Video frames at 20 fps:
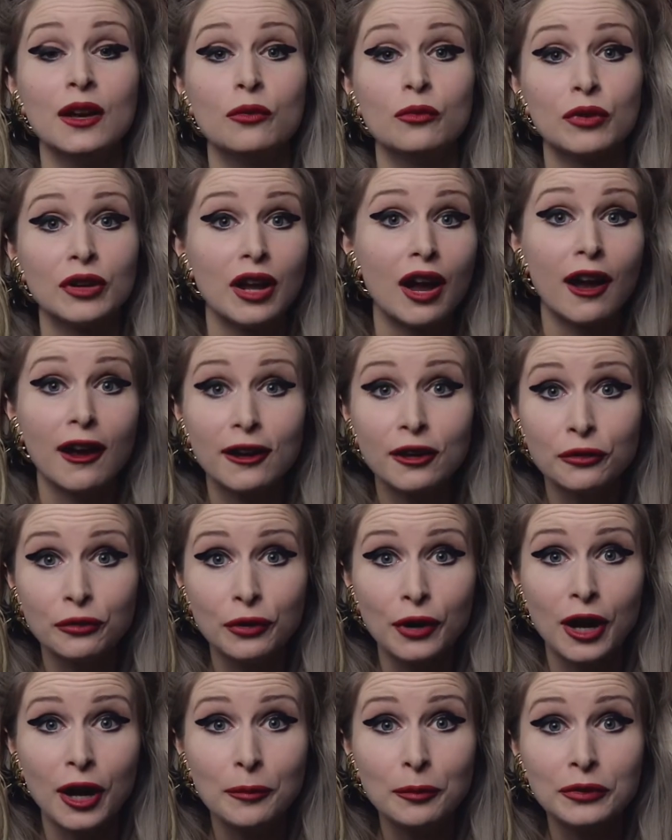When I grew
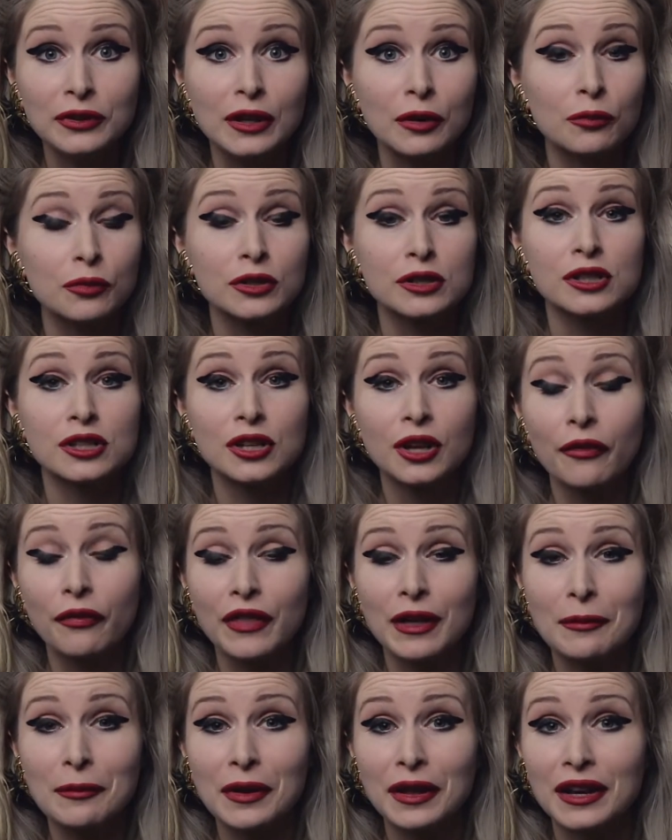up, there was not
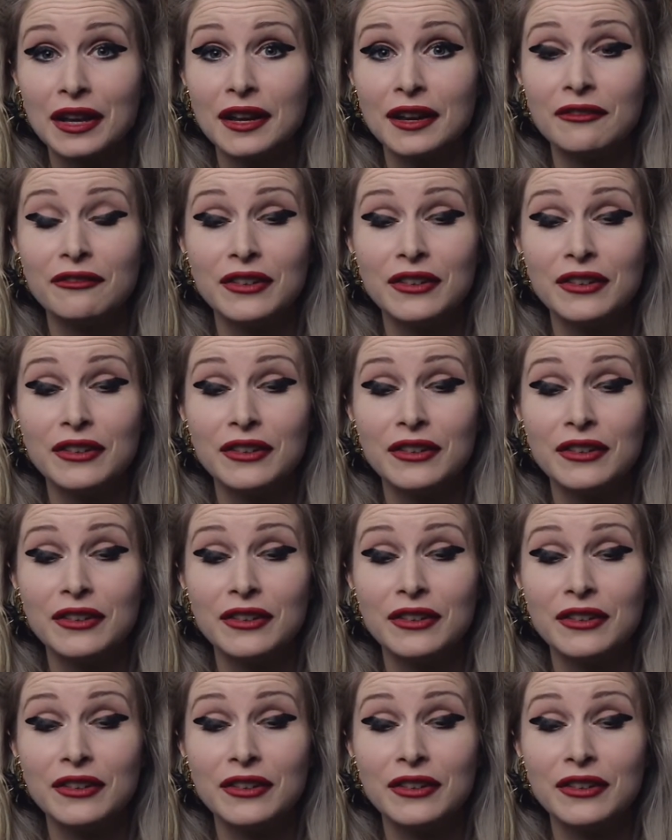that many